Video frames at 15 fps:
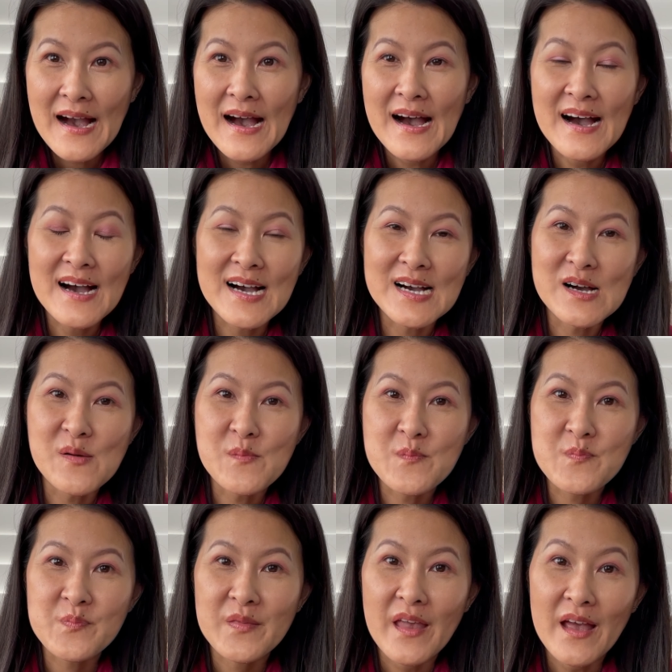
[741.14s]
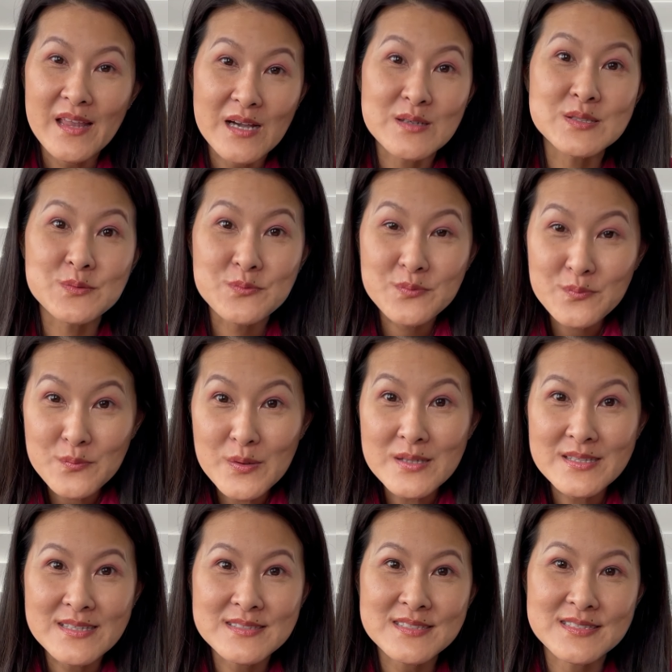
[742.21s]
And I was
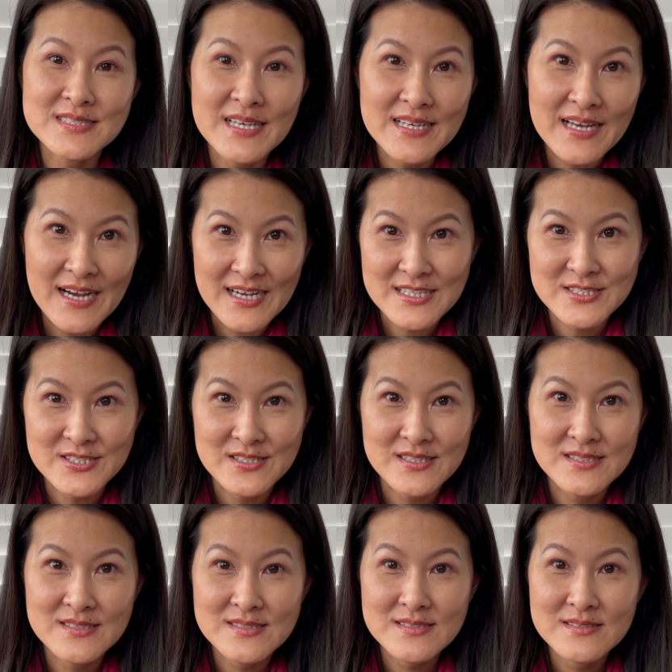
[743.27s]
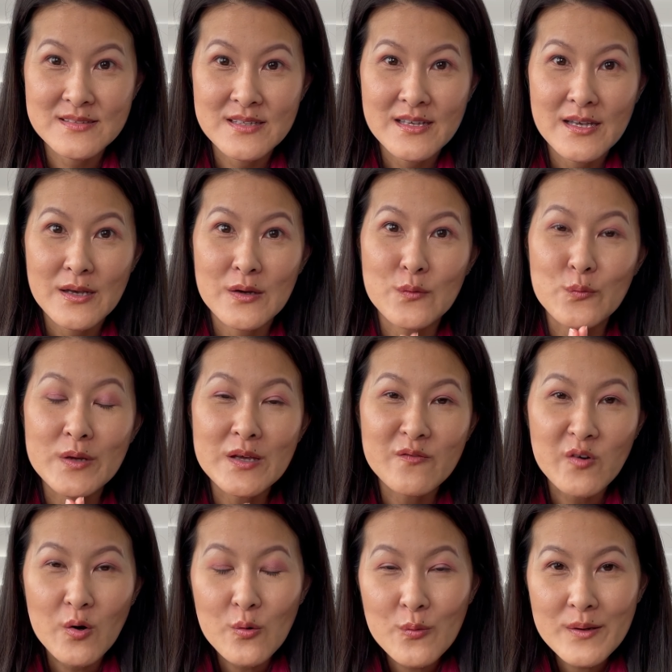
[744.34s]
willing to take action. We've
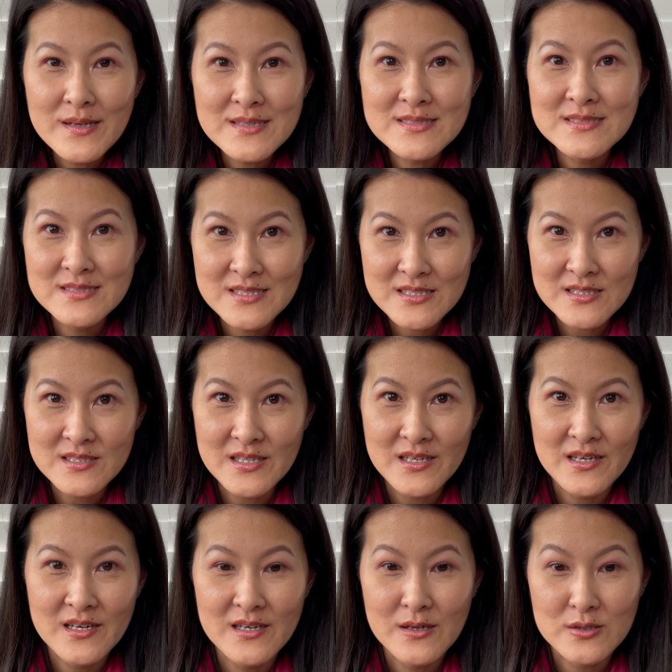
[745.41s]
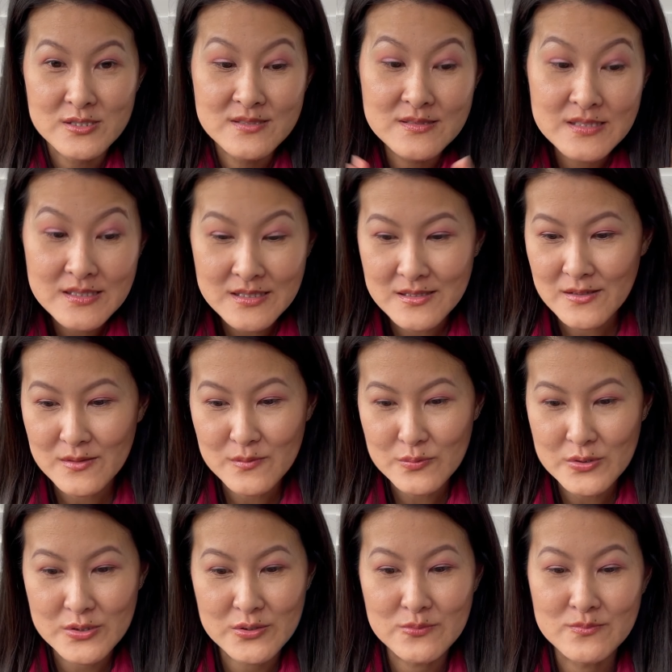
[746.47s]
always sit in our
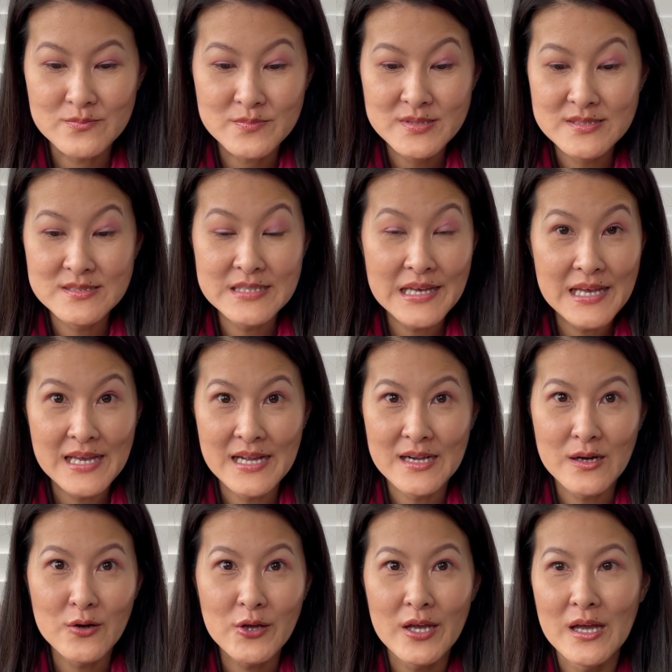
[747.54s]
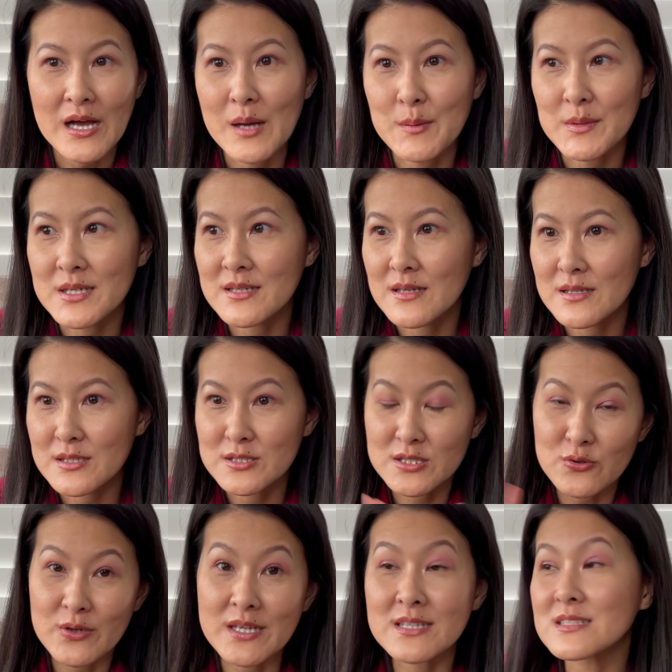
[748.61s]
room saying, okay, I'm going to
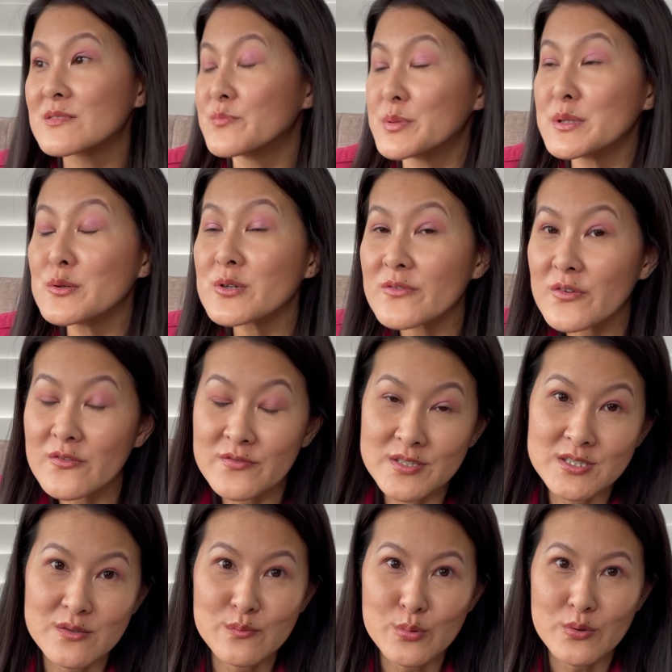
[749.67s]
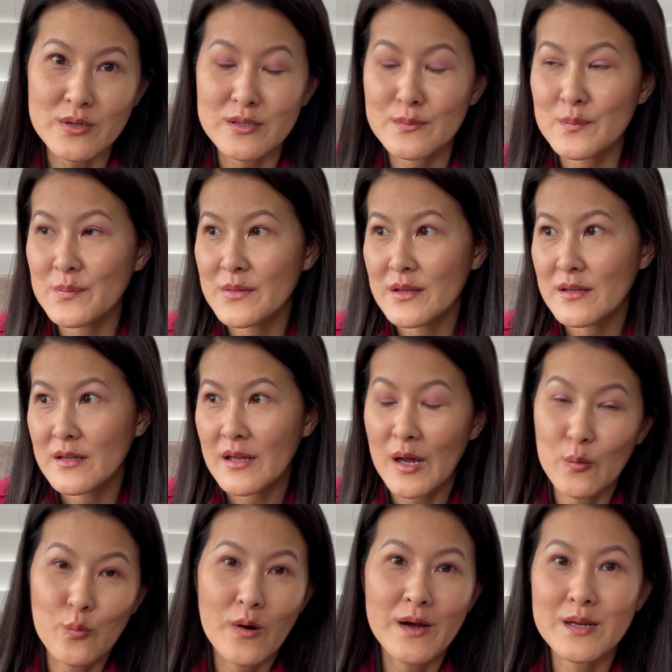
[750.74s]
create this beautiful vision board. I
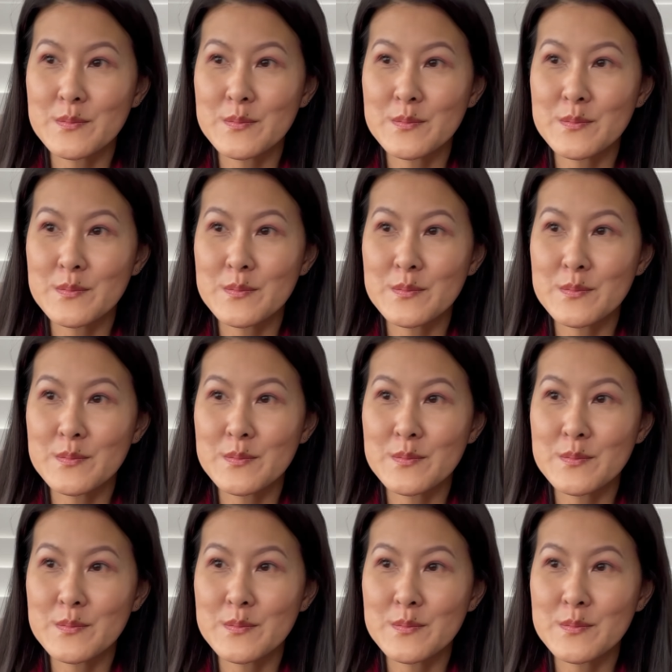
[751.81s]
want to